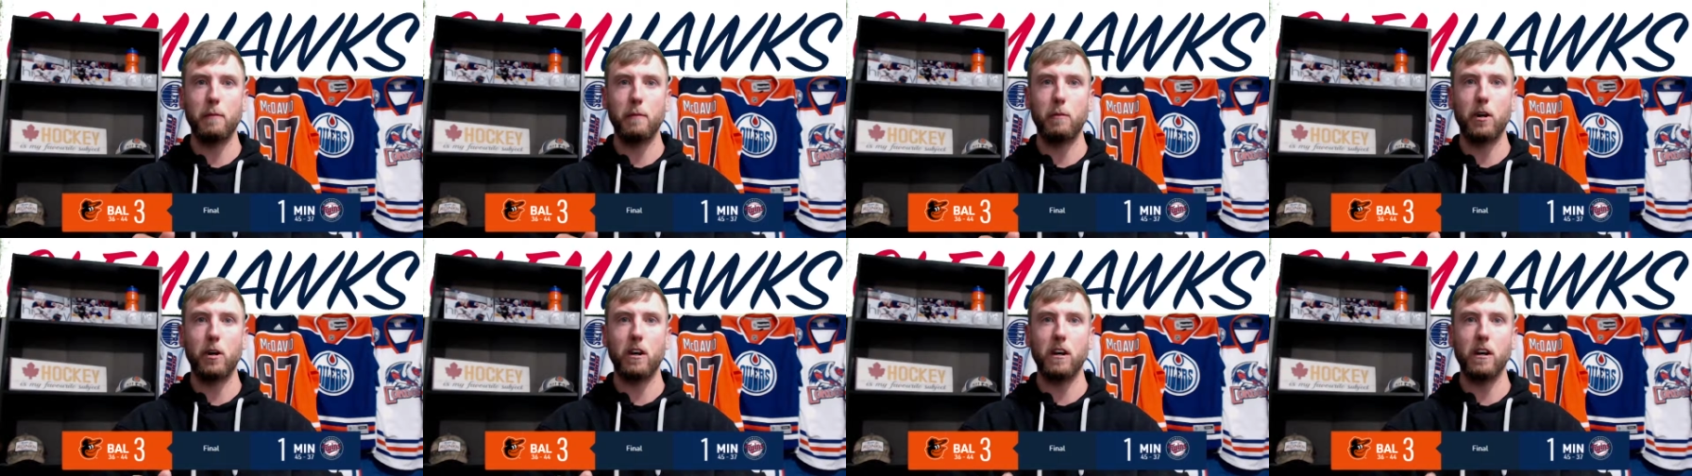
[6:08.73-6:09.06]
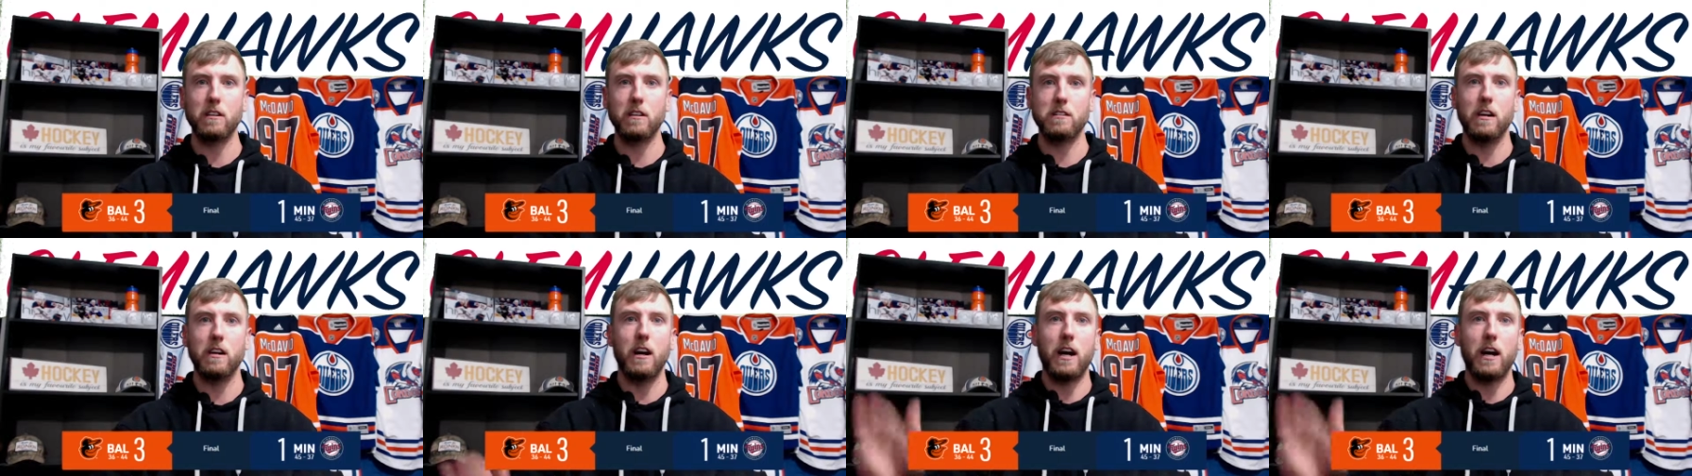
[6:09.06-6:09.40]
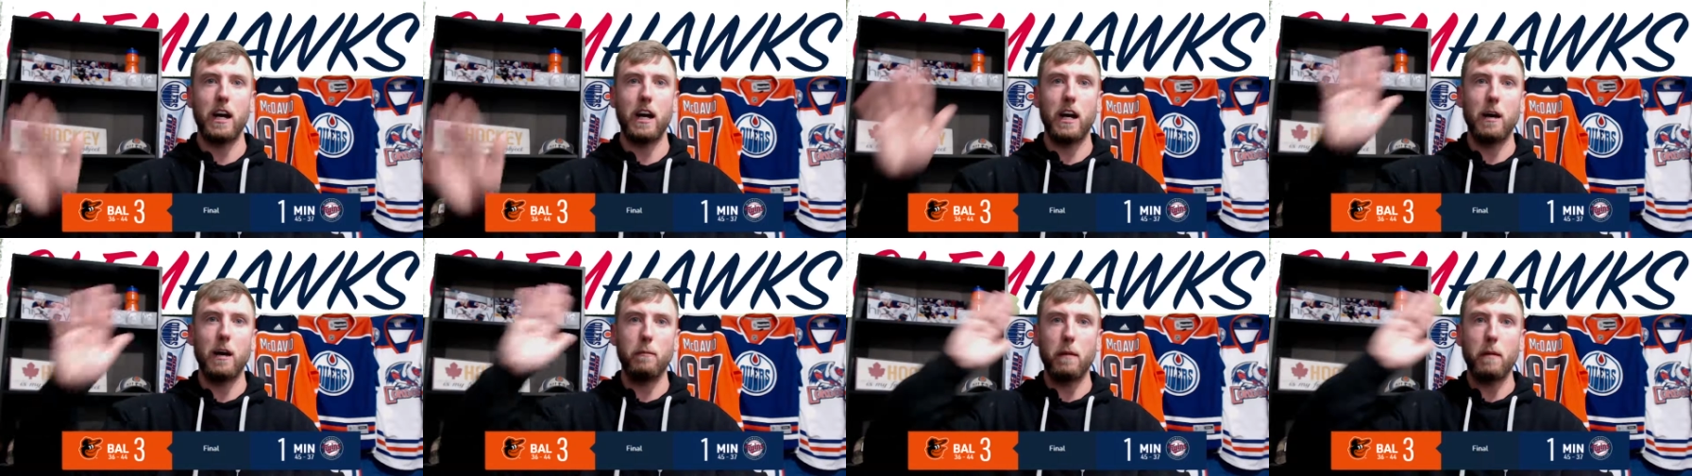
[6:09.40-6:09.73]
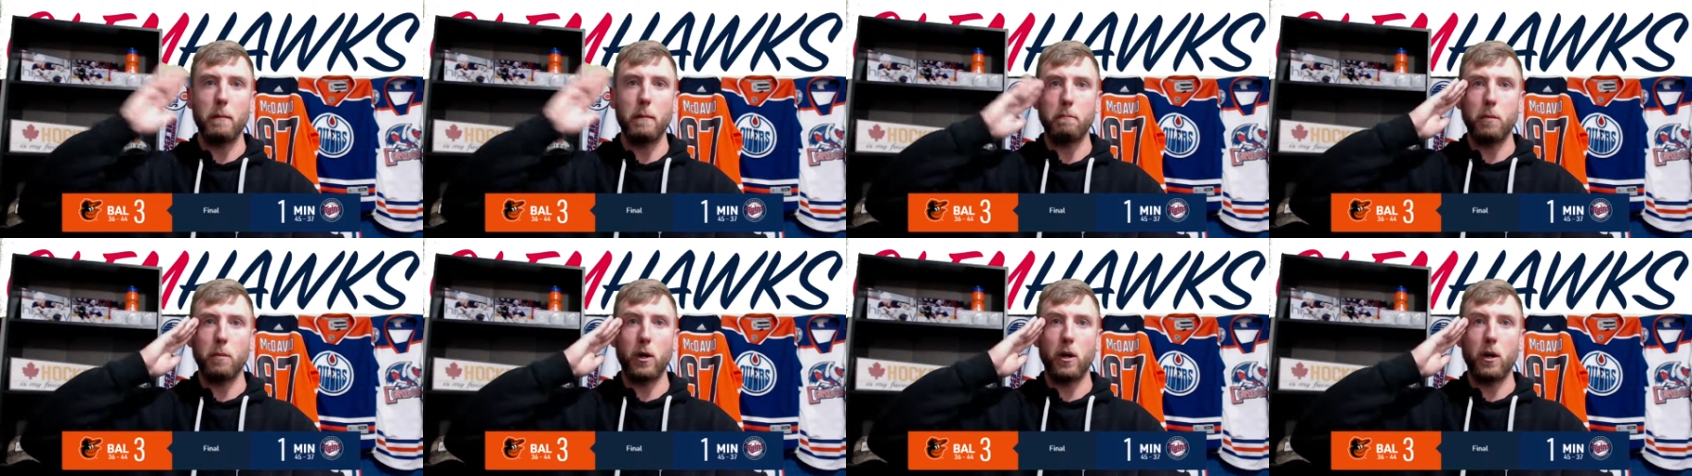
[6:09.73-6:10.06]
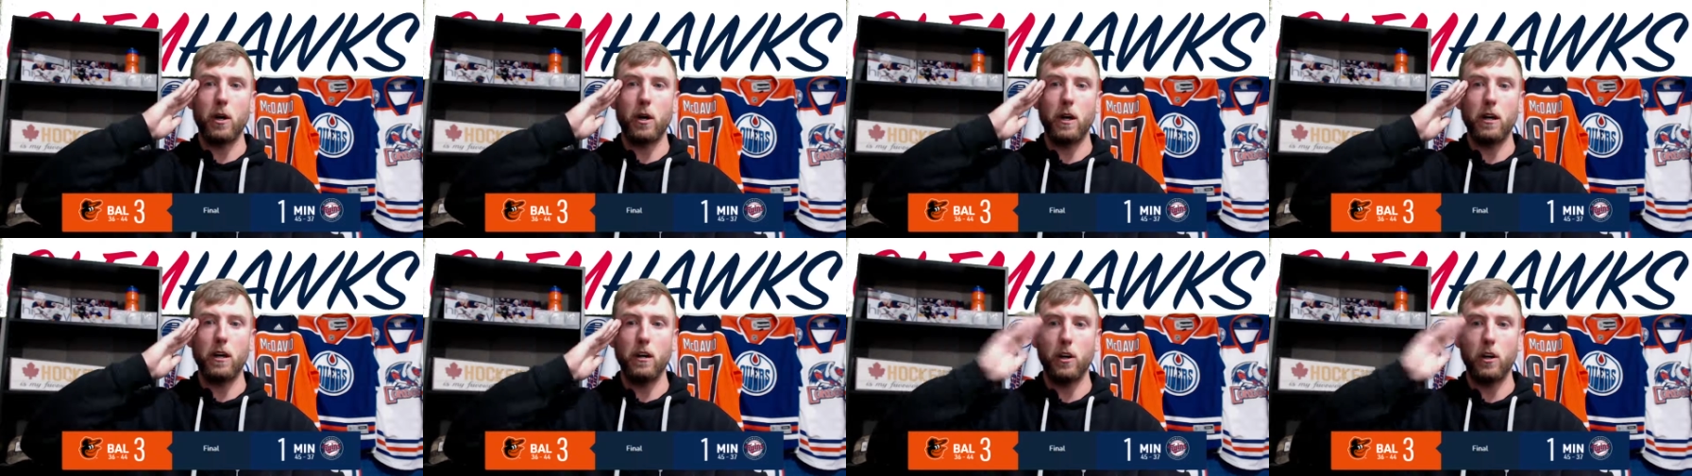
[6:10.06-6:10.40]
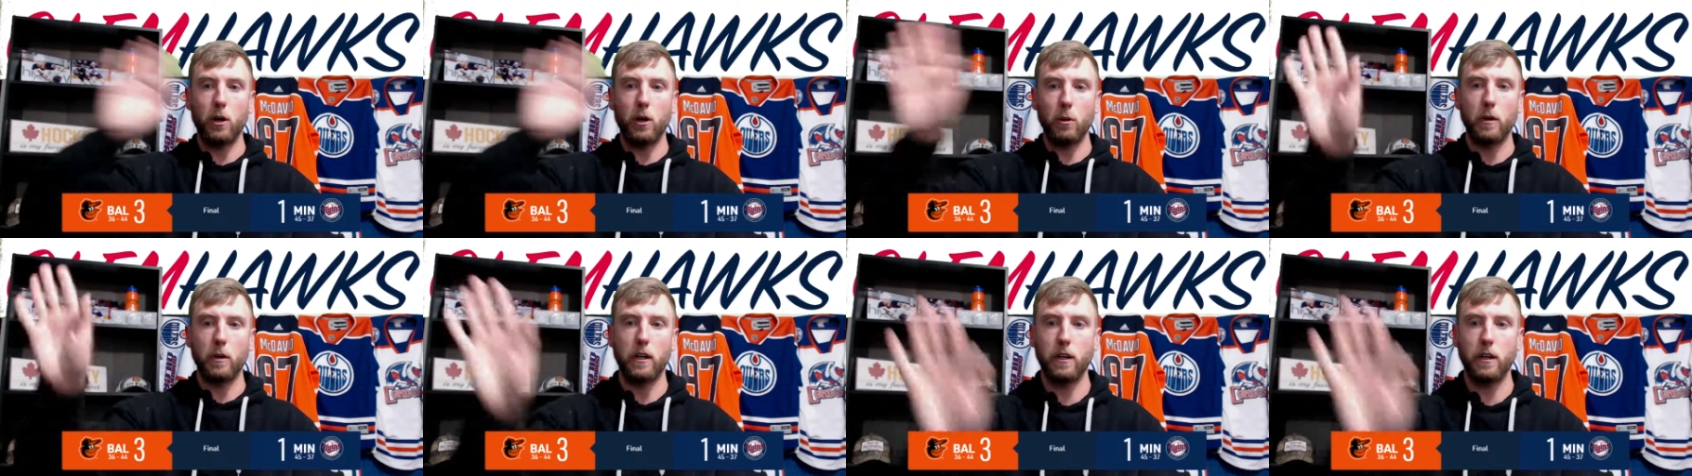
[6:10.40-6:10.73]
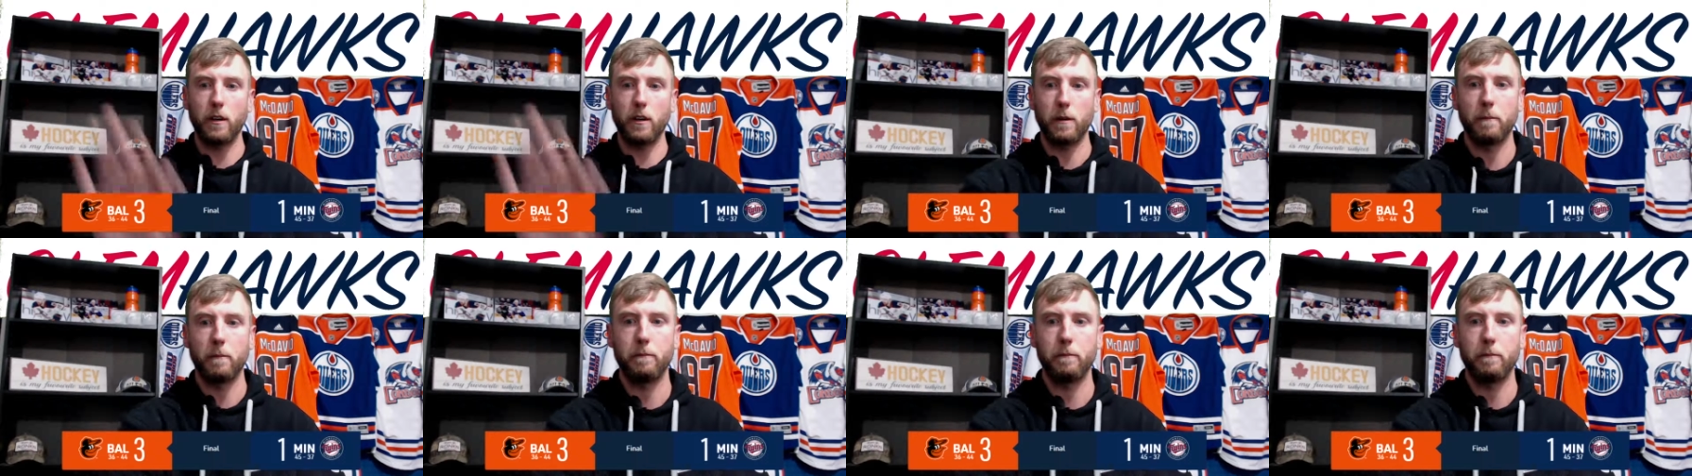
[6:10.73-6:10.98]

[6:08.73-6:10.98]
Hawks. I am up on out of here.